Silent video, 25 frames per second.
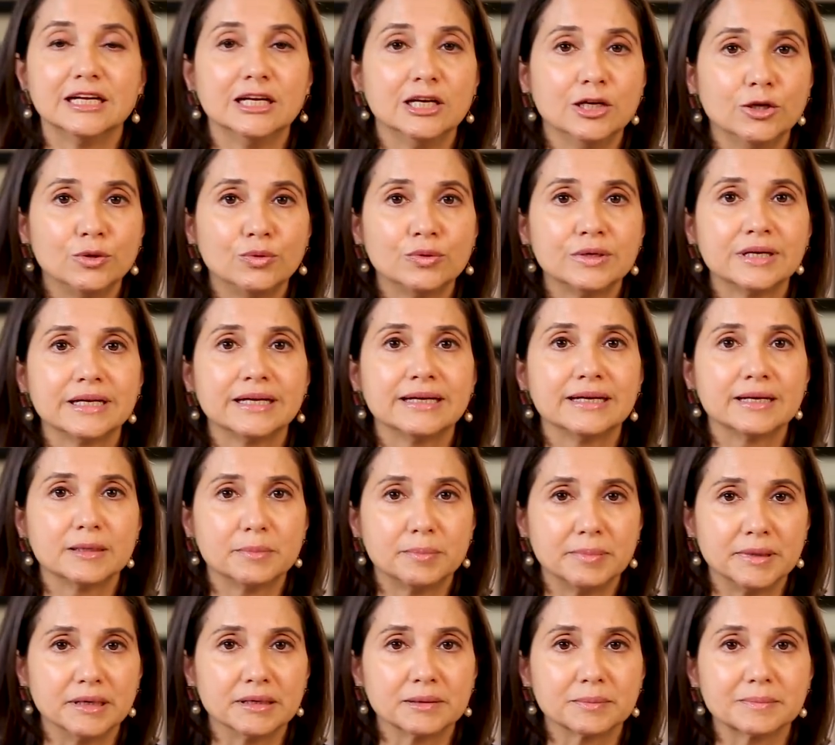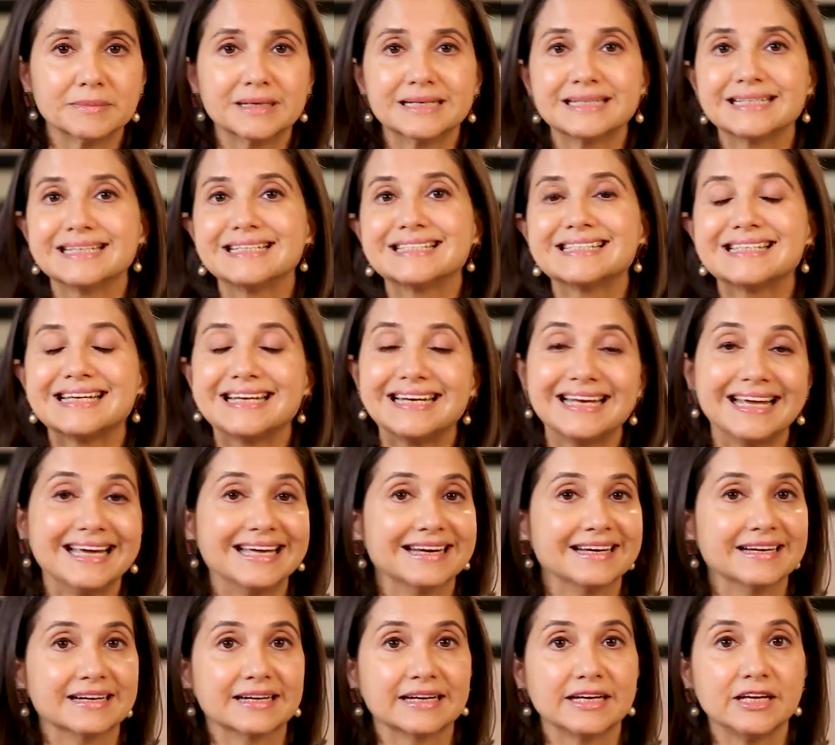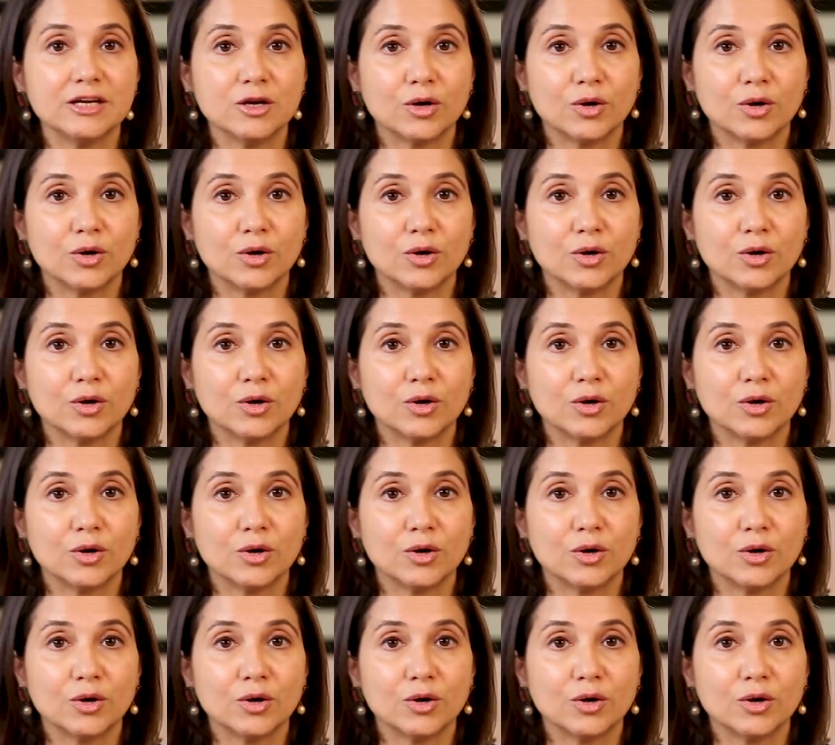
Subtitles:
alone in an apartment is inherently